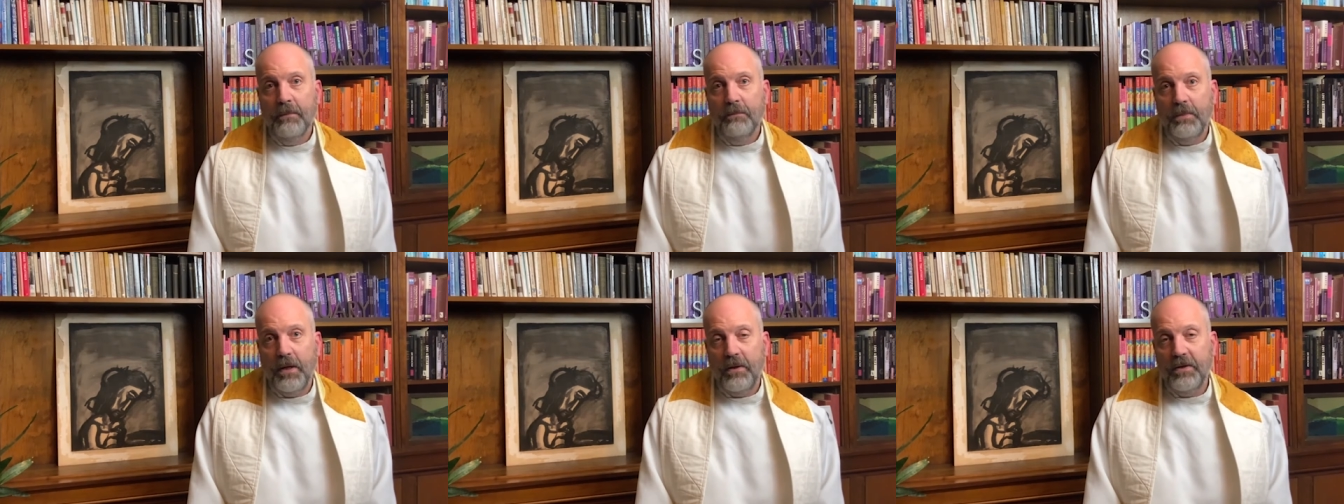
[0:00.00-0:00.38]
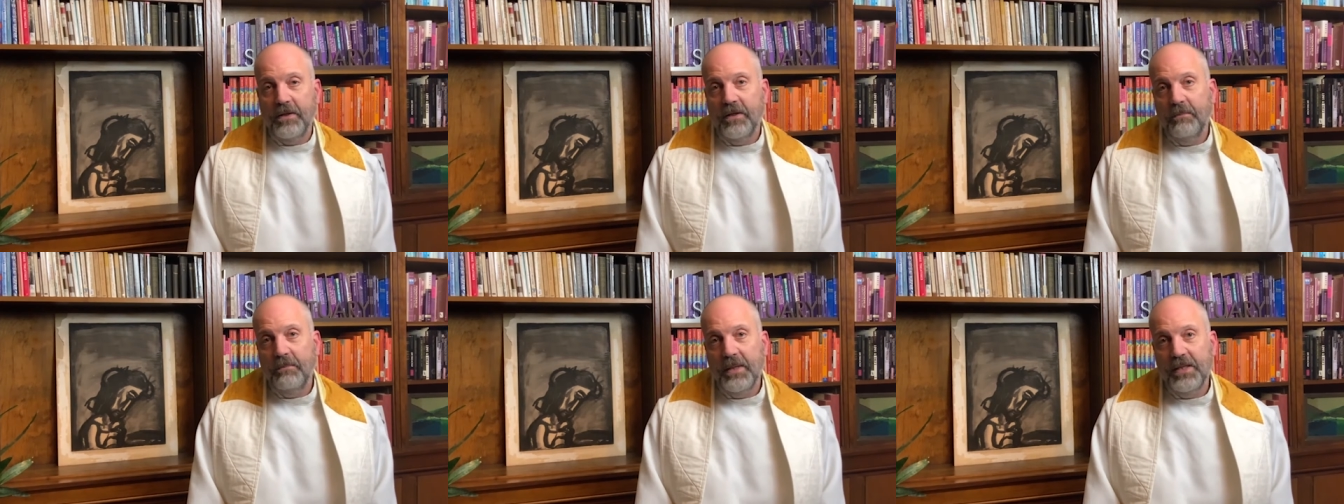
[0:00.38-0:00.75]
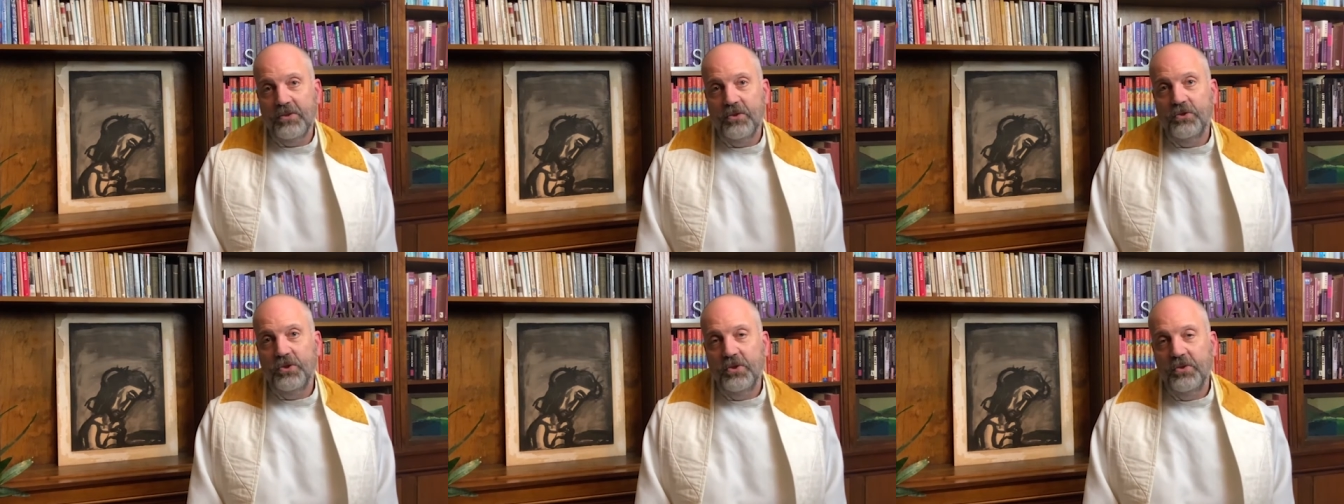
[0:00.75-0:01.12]
Party in
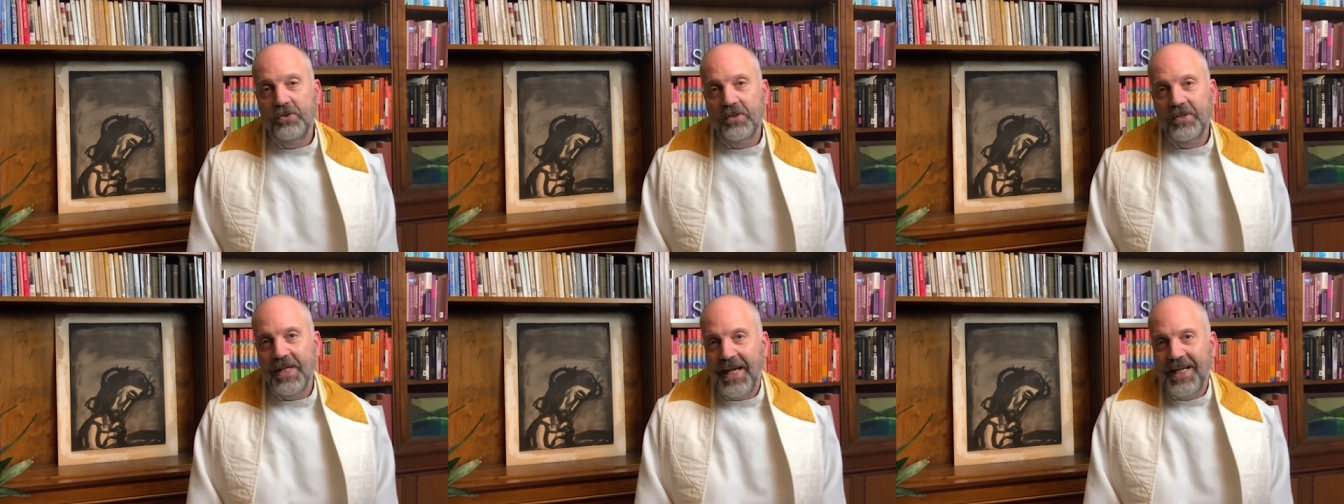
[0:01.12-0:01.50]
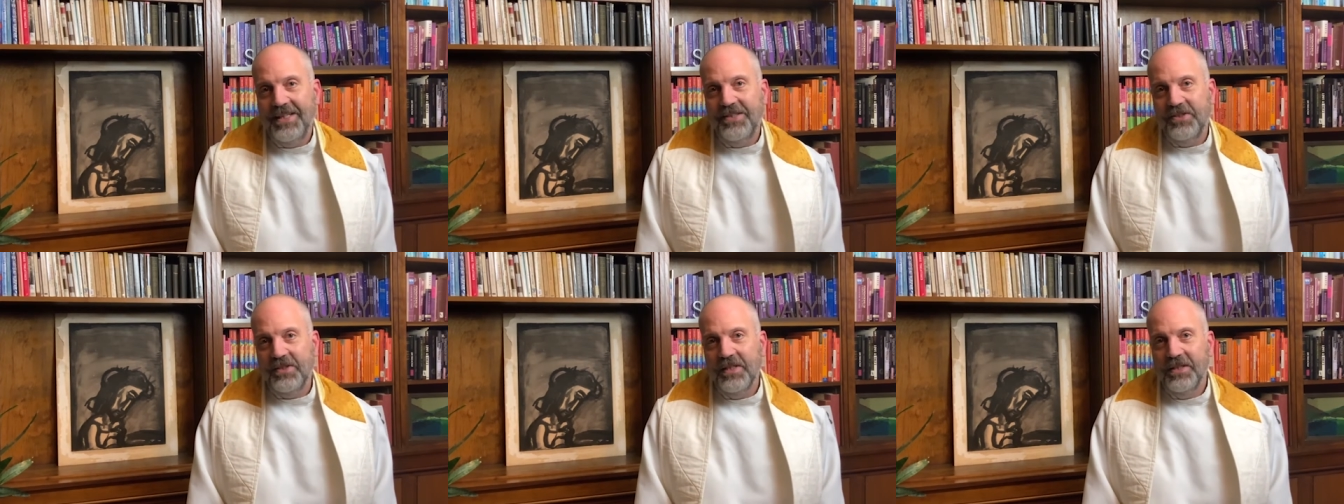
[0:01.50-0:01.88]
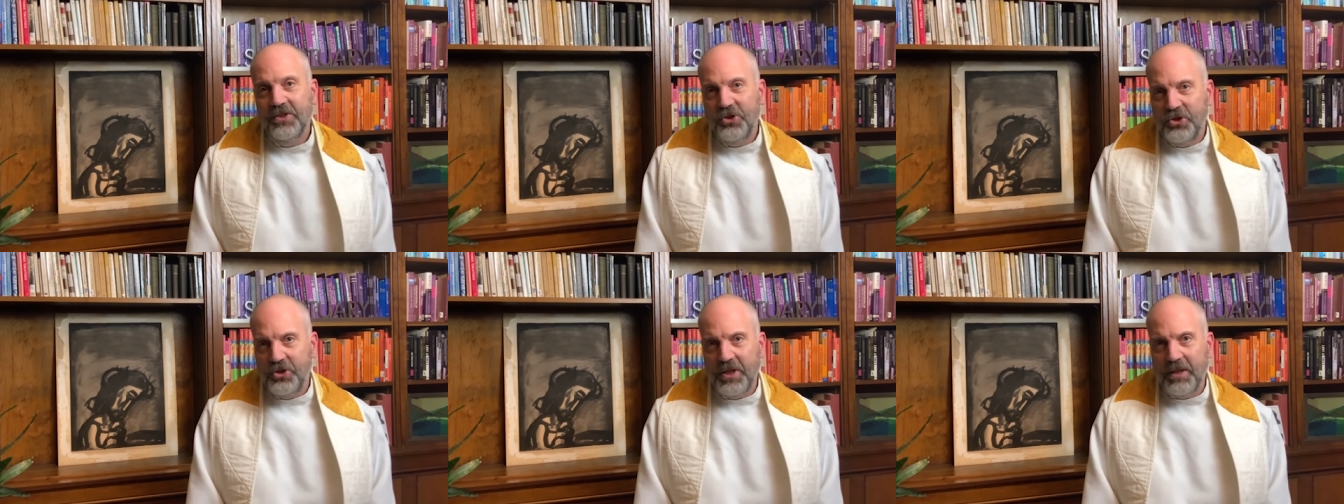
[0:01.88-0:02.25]
Massachusetts hates
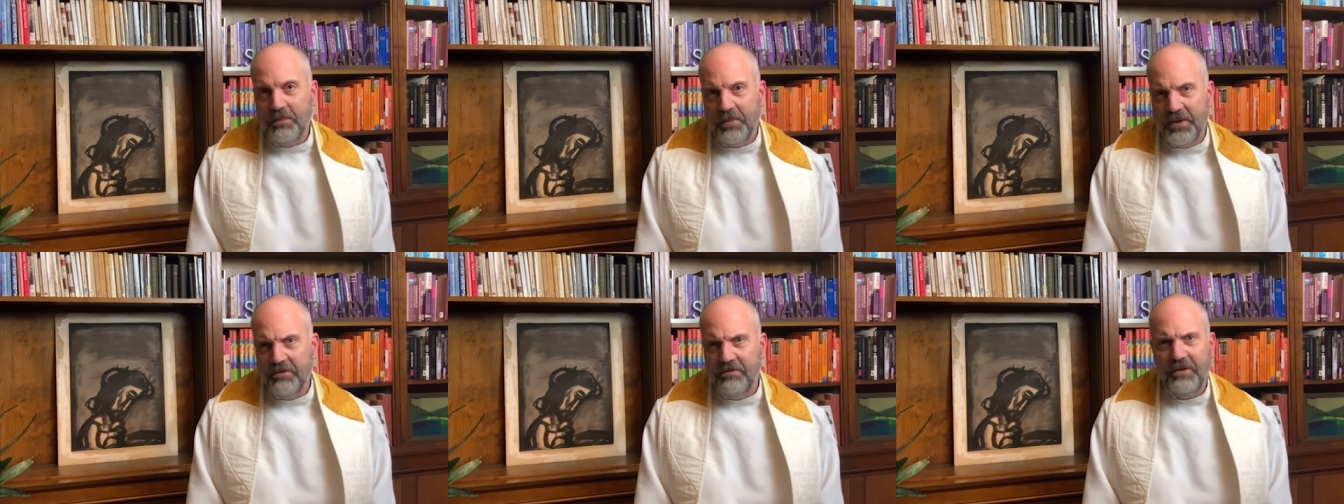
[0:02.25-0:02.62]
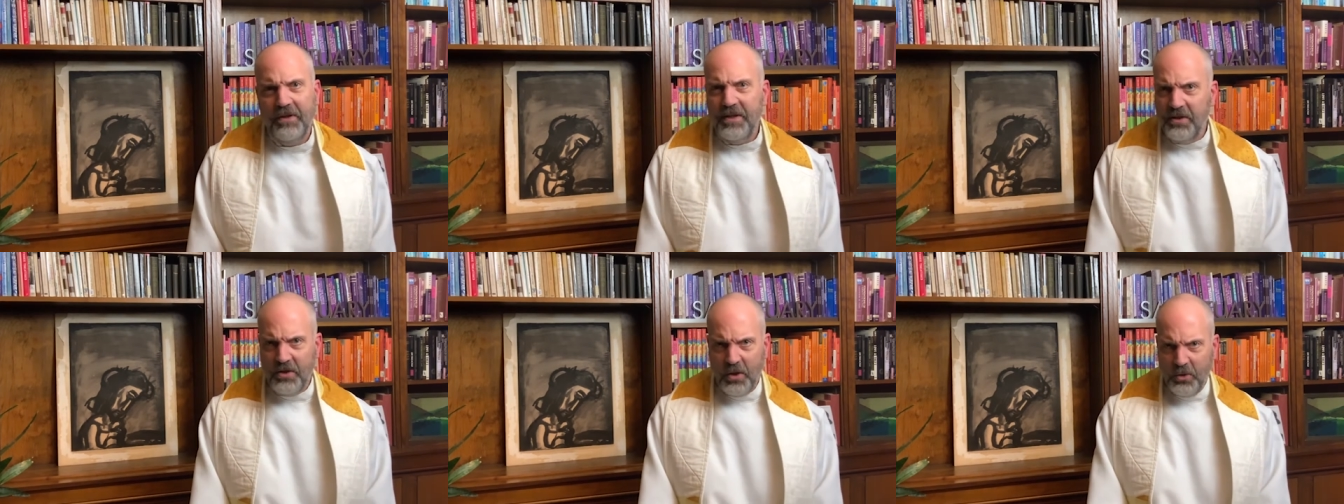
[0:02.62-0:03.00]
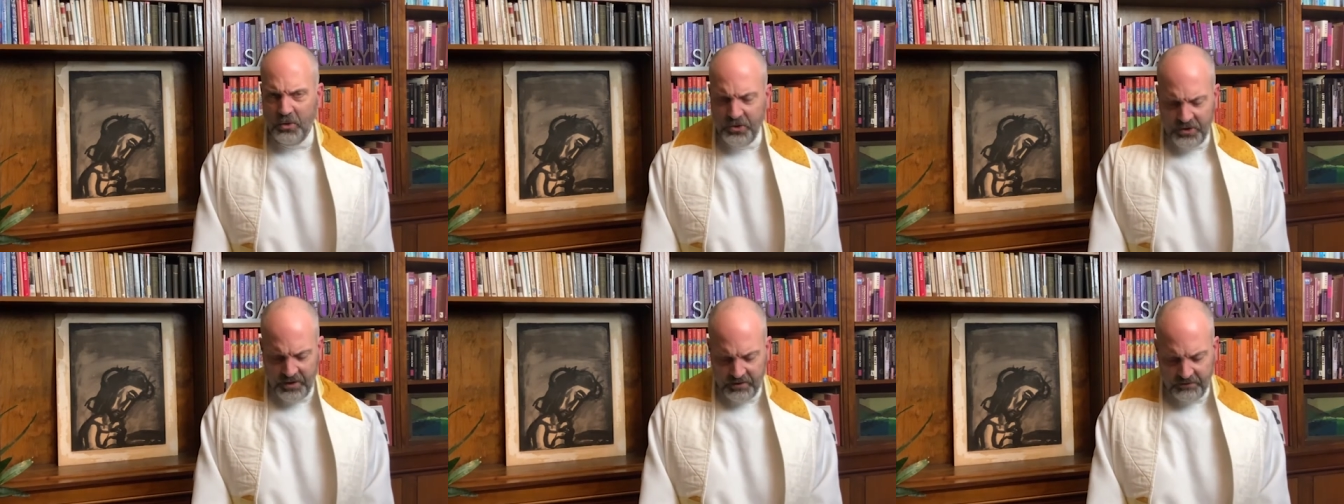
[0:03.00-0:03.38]
sheep, the very
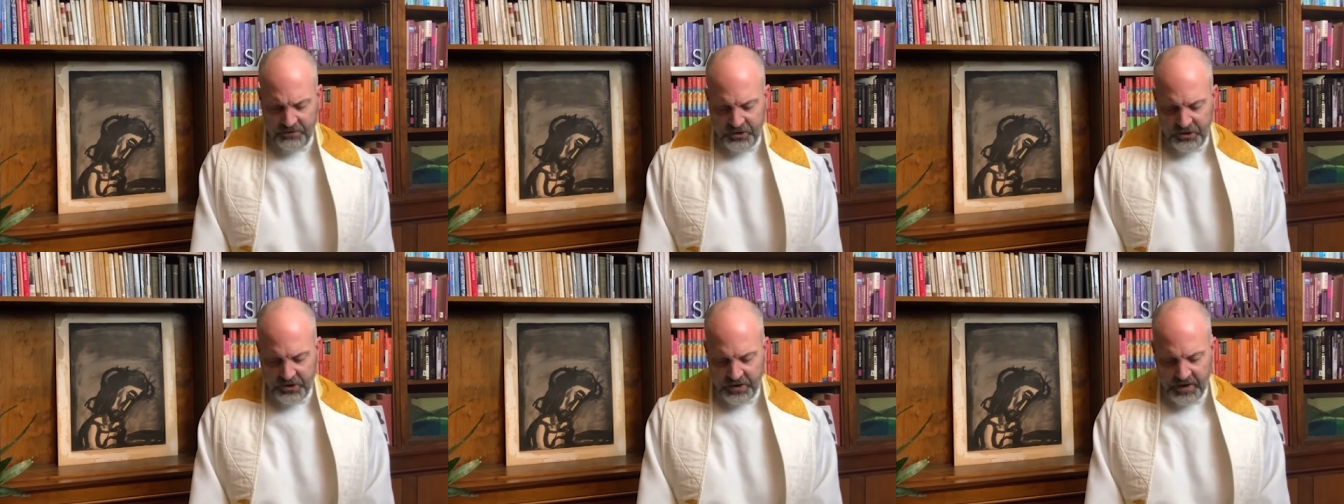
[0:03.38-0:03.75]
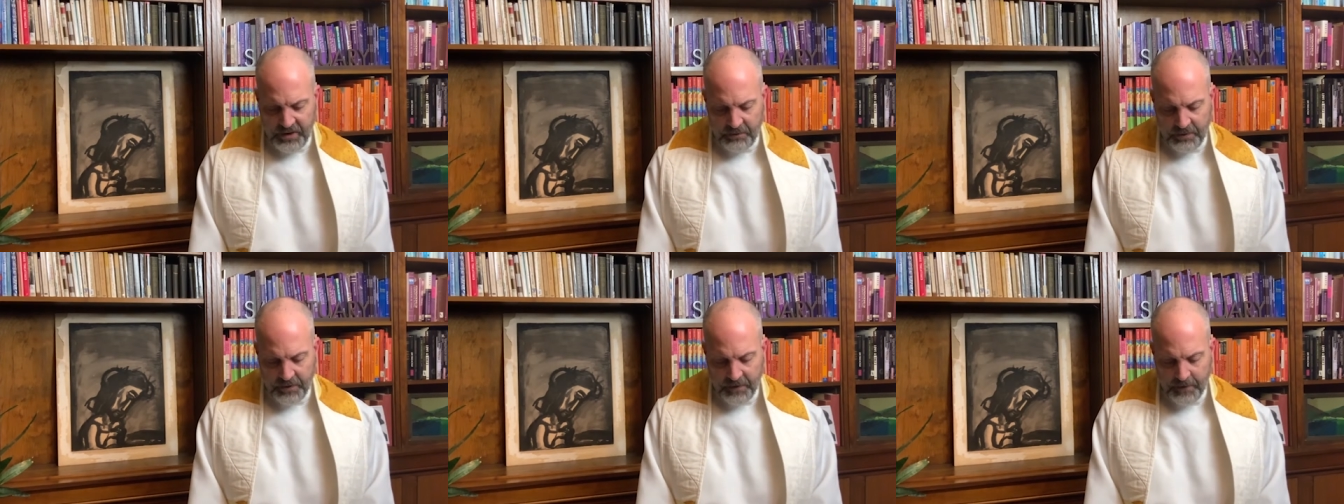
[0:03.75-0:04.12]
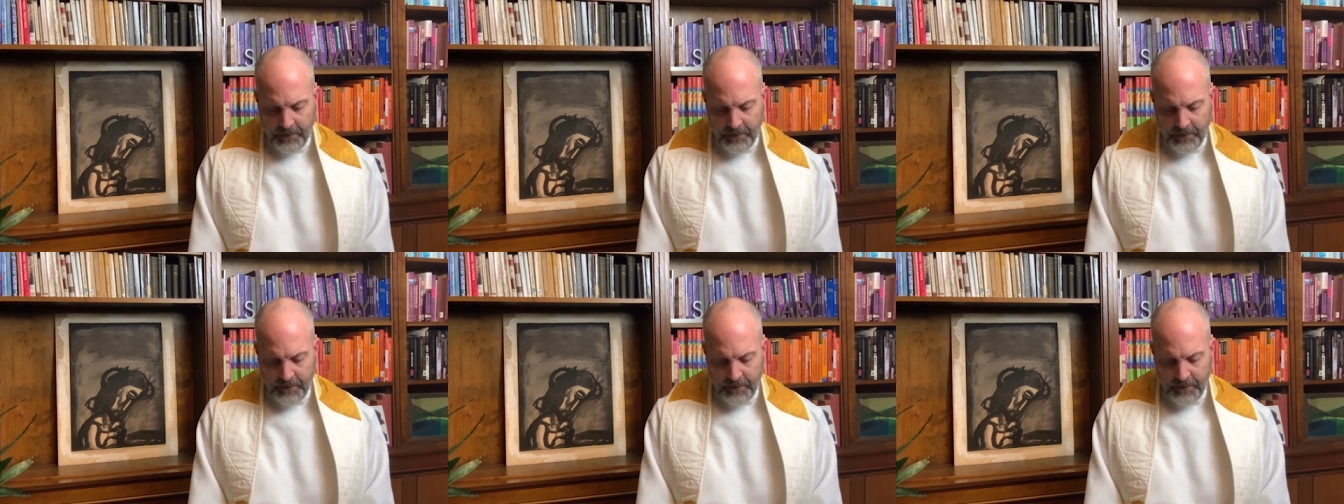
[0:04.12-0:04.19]
notion of sheep.